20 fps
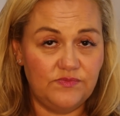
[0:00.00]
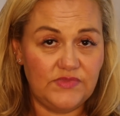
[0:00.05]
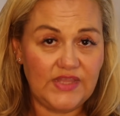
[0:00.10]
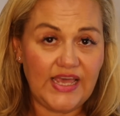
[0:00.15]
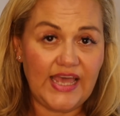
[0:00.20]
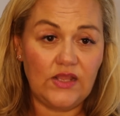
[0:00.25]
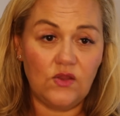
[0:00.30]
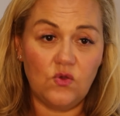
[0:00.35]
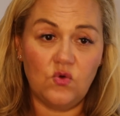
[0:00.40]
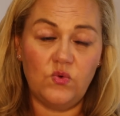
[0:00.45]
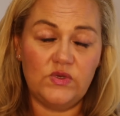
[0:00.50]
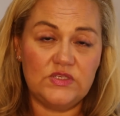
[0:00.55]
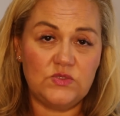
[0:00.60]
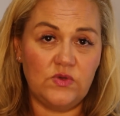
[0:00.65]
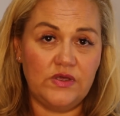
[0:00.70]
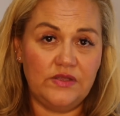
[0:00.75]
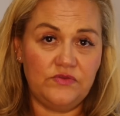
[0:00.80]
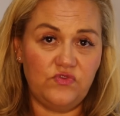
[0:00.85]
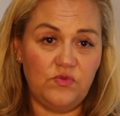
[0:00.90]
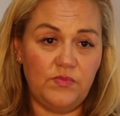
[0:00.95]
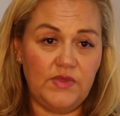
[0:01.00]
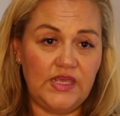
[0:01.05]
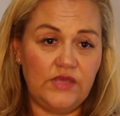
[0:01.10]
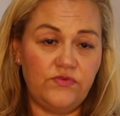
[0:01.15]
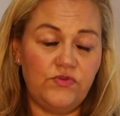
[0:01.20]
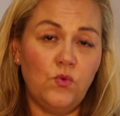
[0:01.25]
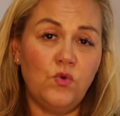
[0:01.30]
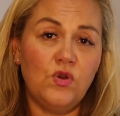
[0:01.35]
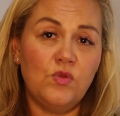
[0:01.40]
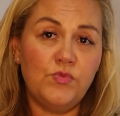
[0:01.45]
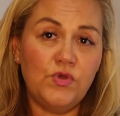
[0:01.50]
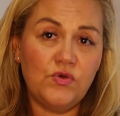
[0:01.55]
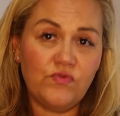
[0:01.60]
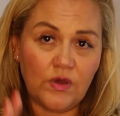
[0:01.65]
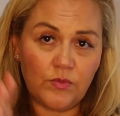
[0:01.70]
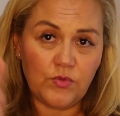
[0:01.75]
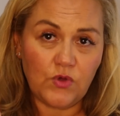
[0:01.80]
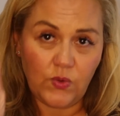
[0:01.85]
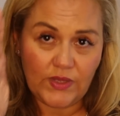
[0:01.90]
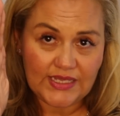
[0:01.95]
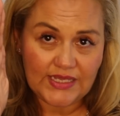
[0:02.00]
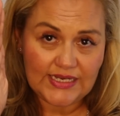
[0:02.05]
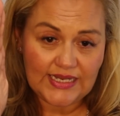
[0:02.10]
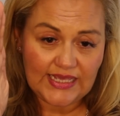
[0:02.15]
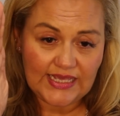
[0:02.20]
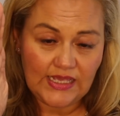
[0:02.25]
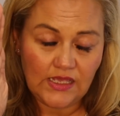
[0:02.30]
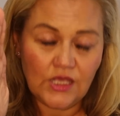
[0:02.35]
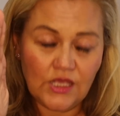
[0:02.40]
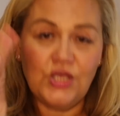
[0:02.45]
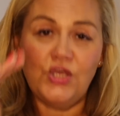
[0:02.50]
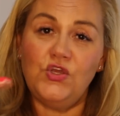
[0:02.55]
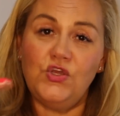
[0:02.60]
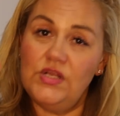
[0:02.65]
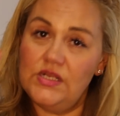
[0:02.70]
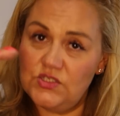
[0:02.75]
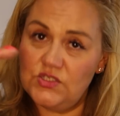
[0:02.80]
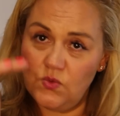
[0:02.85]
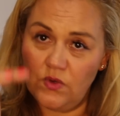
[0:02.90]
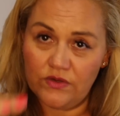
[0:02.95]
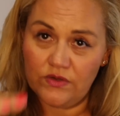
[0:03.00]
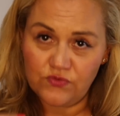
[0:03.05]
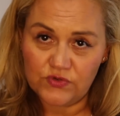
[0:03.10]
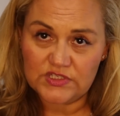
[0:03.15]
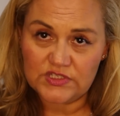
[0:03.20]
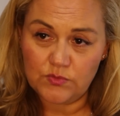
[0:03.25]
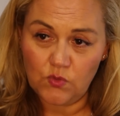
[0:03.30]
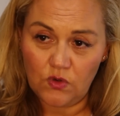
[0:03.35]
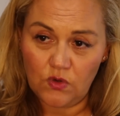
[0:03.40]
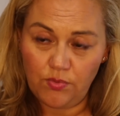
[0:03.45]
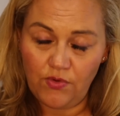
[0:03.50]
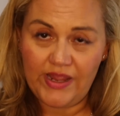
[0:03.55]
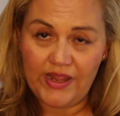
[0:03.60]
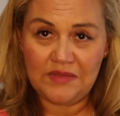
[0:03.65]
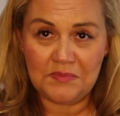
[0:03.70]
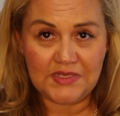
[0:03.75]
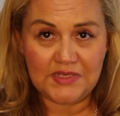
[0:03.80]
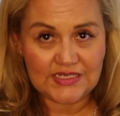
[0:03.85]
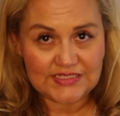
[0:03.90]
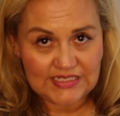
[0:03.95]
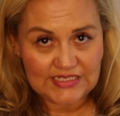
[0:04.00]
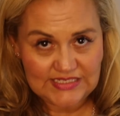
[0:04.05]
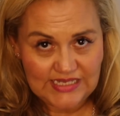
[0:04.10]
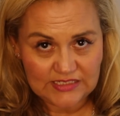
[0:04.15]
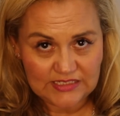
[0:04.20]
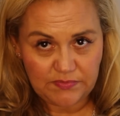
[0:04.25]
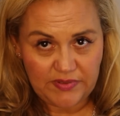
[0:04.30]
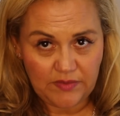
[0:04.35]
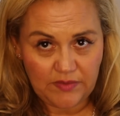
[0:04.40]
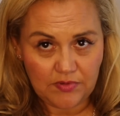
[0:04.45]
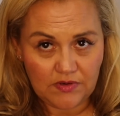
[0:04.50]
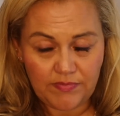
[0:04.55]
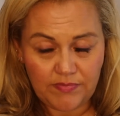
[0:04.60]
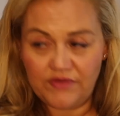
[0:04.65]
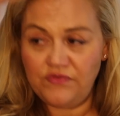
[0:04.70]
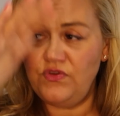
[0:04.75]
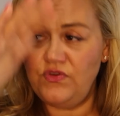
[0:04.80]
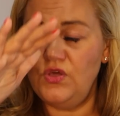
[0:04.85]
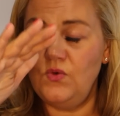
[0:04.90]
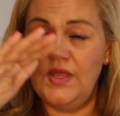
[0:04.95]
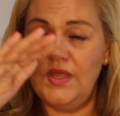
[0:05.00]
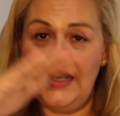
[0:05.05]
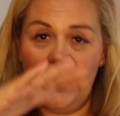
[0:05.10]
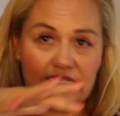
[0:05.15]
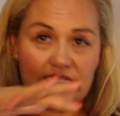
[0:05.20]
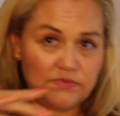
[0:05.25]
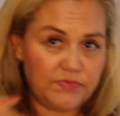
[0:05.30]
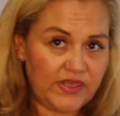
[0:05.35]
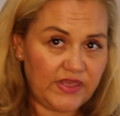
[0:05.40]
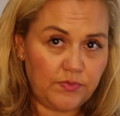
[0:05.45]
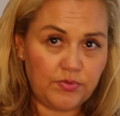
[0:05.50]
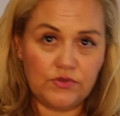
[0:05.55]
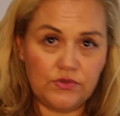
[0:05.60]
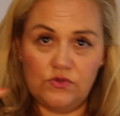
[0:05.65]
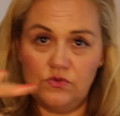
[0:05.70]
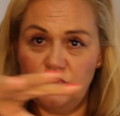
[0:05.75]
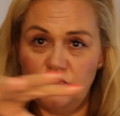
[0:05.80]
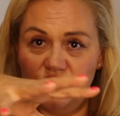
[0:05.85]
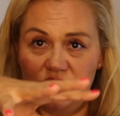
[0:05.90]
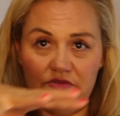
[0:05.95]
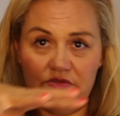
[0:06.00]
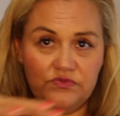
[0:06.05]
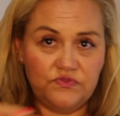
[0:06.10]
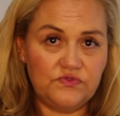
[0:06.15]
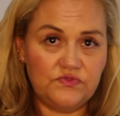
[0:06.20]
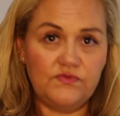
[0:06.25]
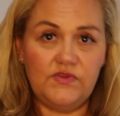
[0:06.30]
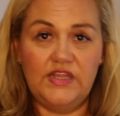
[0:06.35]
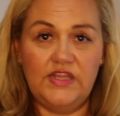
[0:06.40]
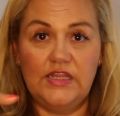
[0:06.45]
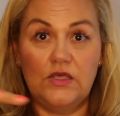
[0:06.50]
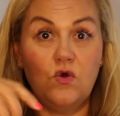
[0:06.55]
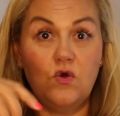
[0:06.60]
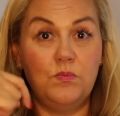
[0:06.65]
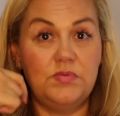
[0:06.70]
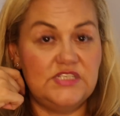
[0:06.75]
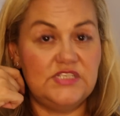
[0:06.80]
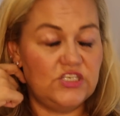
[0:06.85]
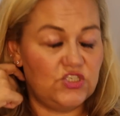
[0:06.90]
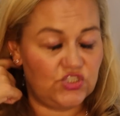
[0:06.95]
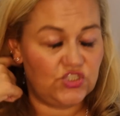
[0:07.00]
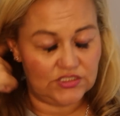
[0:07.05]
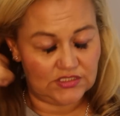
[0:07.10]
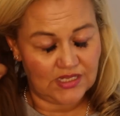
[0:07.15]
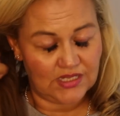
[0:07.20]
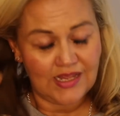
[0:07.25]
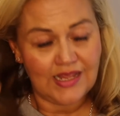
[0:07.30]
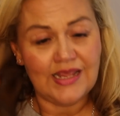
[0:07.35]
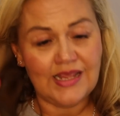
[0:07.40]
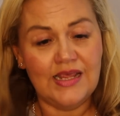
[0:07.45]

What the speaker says: That always worked for me. If you want to move up quickly, you need to work for a smaller brand because there's less people above you and less people sort of in the competition.